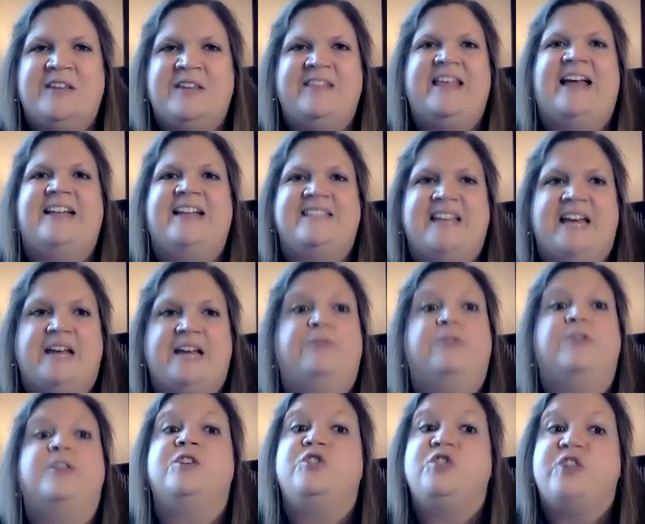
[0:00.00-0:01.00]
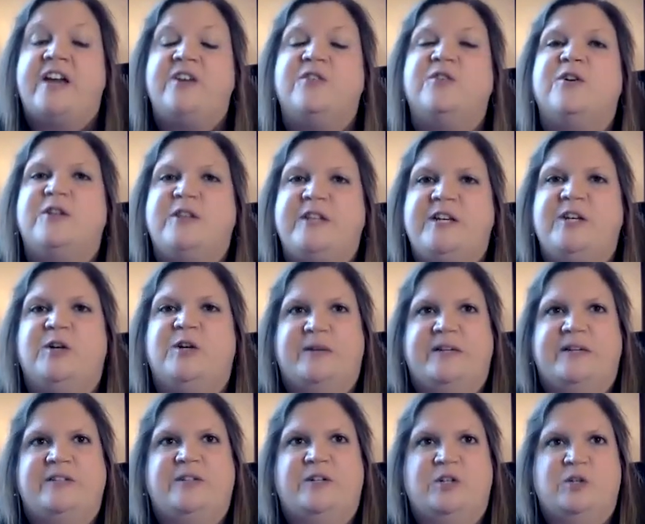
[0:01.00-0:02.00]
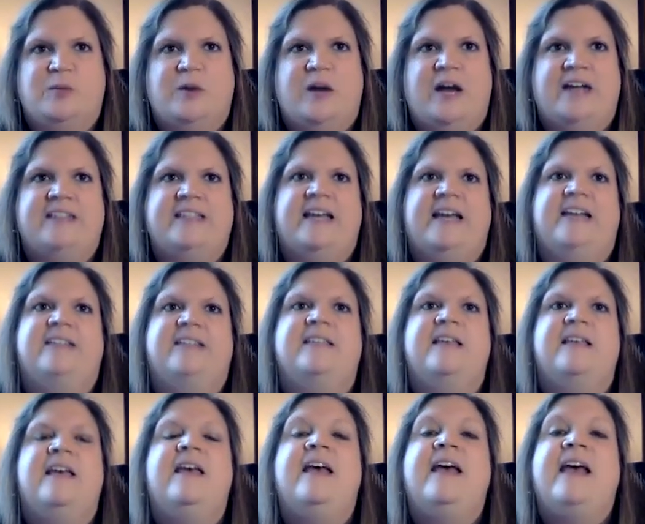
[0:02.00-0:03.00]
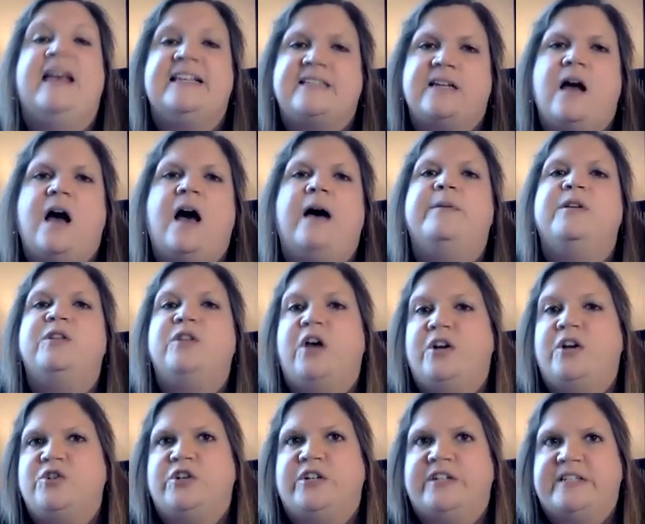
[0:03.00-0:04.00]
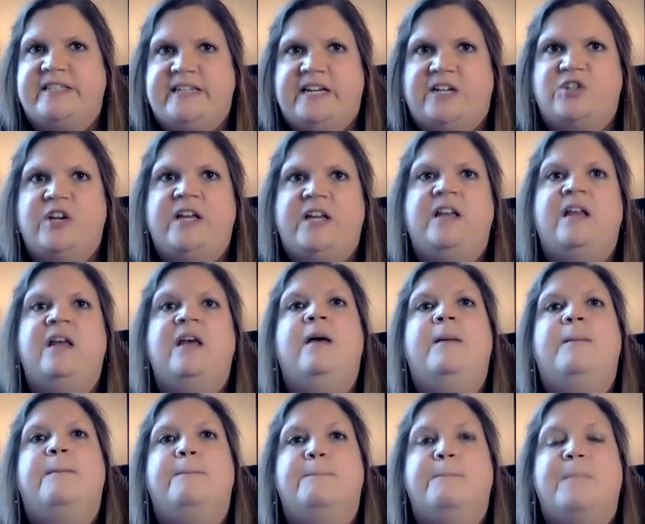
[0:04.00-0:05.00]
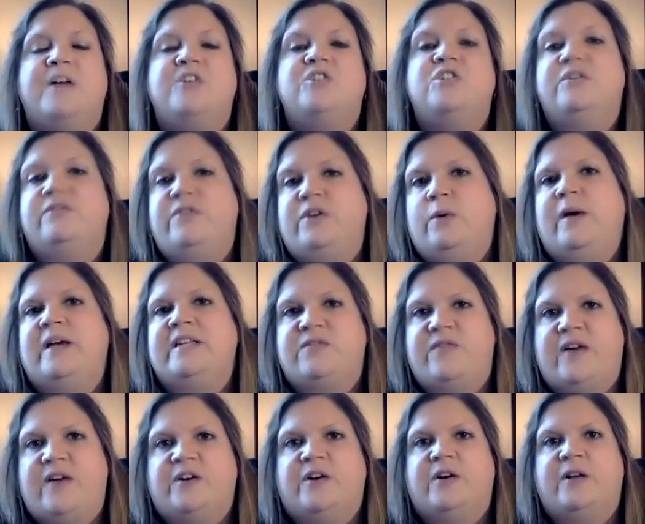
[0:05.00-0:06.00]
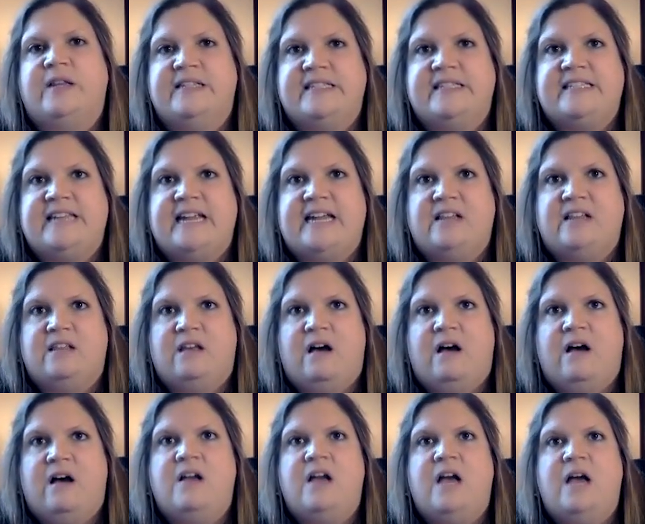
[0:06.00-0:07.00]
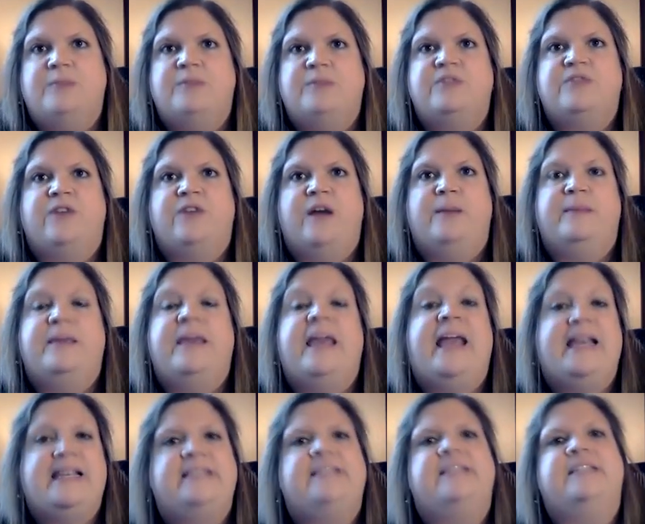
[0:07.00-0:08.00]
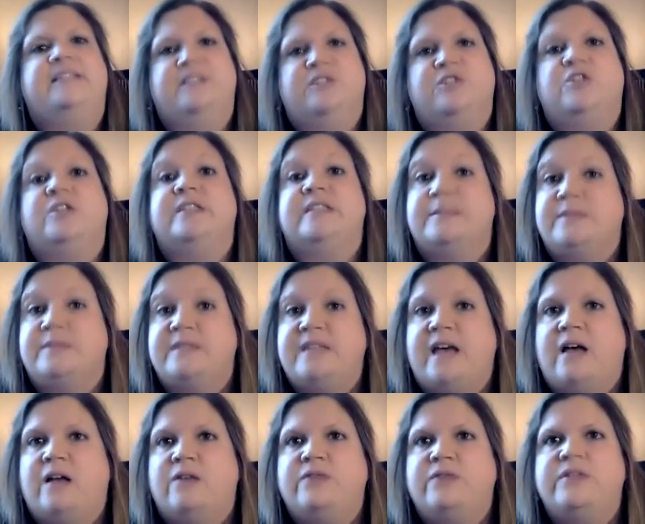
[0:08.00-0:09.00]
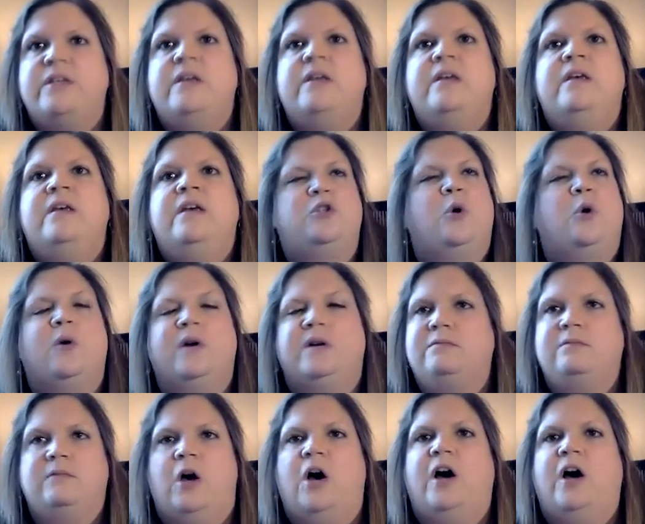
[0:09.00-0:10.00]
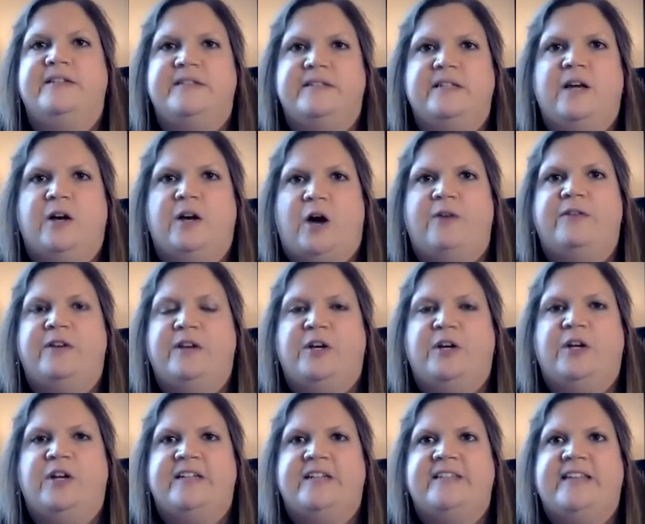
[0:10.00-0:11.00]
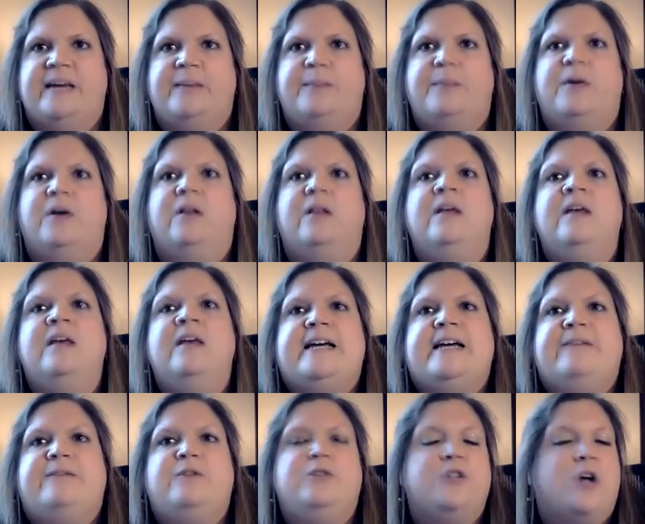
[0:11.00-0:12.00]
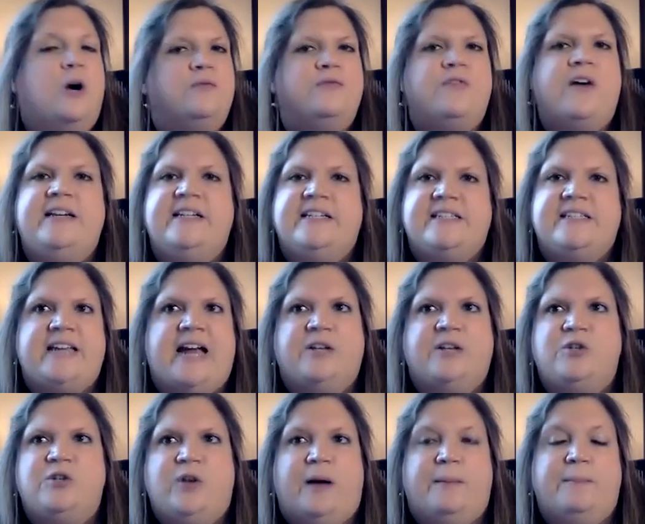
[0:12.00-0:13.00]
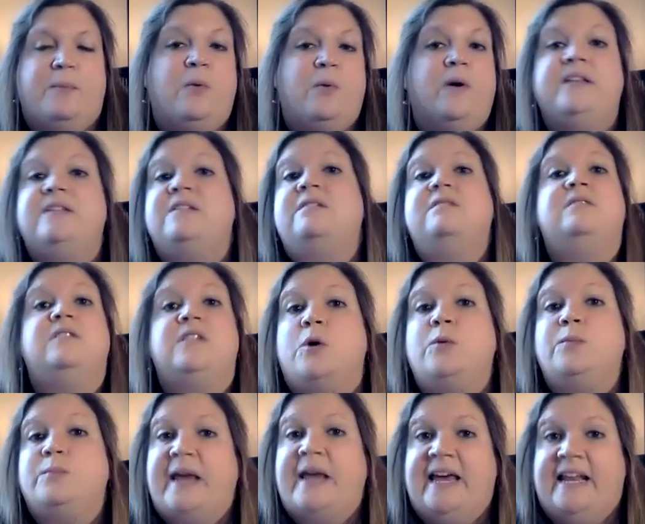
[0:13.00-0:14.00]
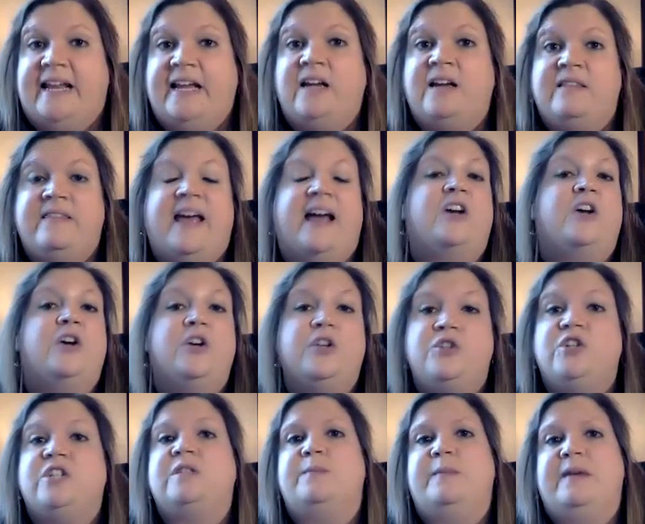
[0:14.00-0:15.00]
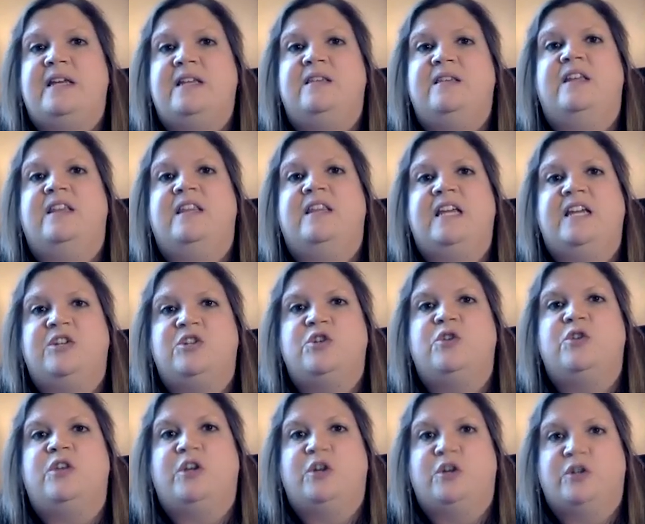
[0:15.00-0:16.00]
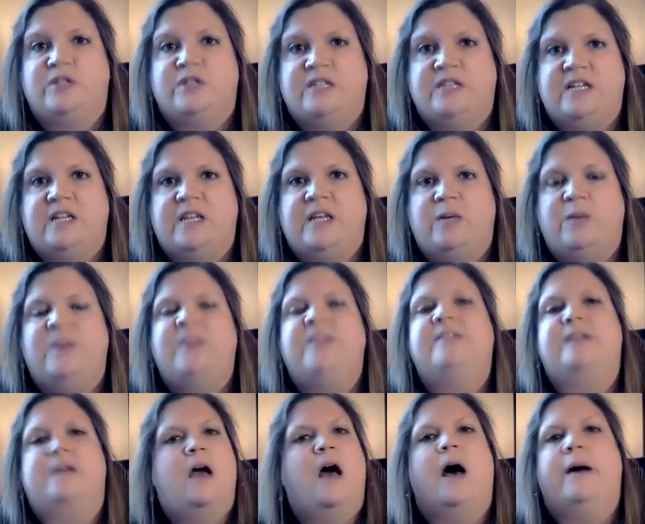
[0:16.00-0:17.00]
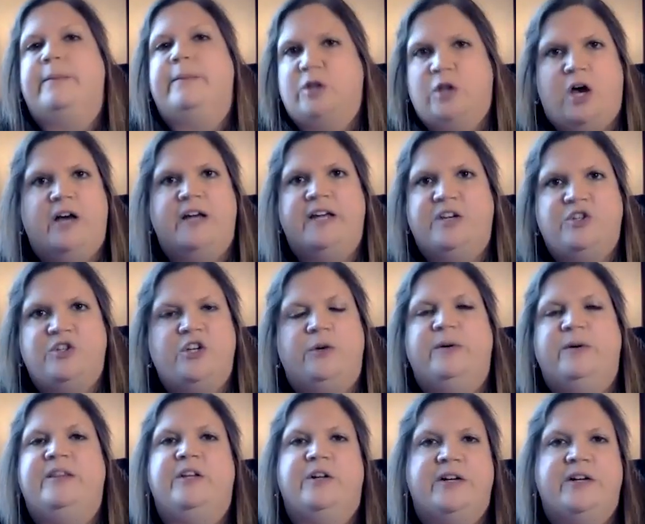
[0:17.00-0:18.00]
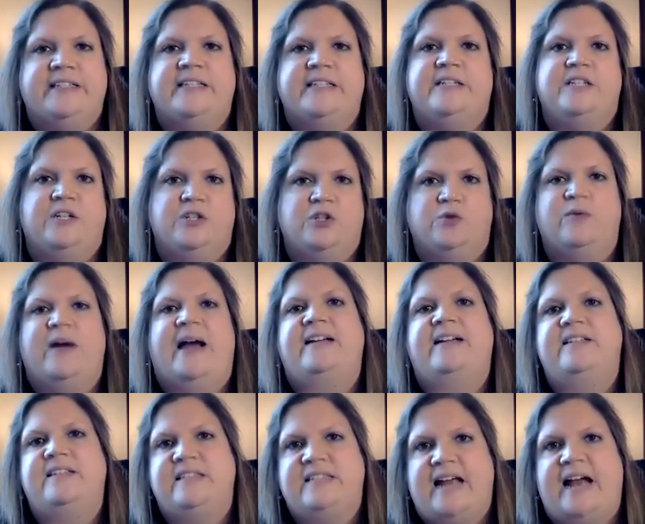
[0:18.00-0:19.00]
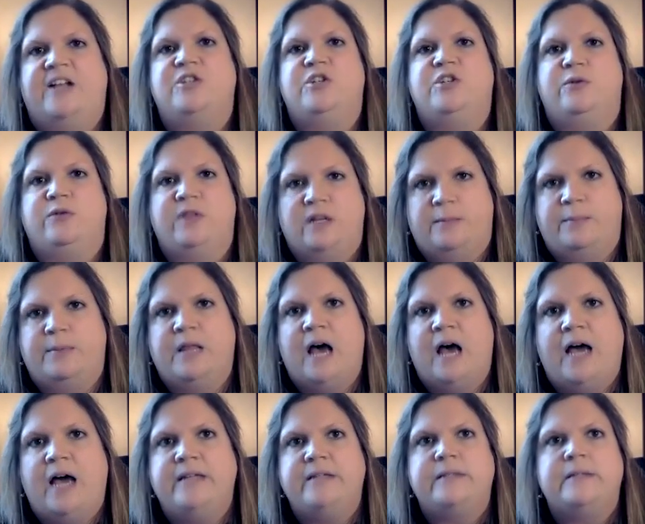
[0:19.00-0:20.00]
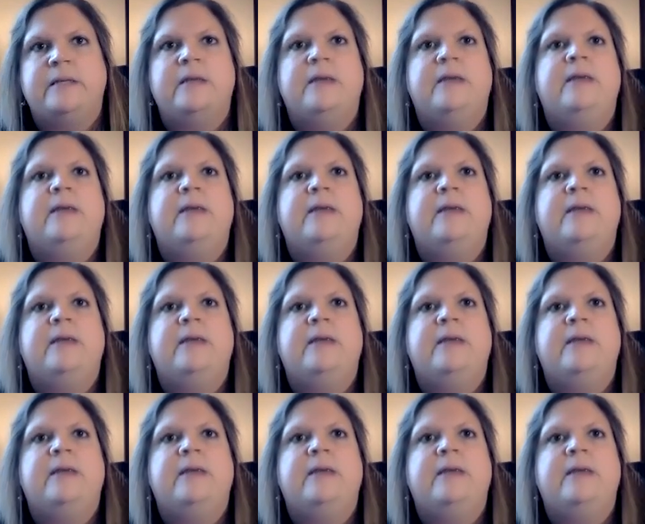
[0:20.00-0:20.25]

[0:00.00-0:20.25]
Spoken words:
That said, for the general legal research process, as a common law jurisdiction, much of US federal and state law comes from case decisions themselves. Tort law is often a good example. If you don't find a statute on point, don't panic. That could just mean that the issue that you're dealing with is a common law issue and there isn't a direct statute that applies.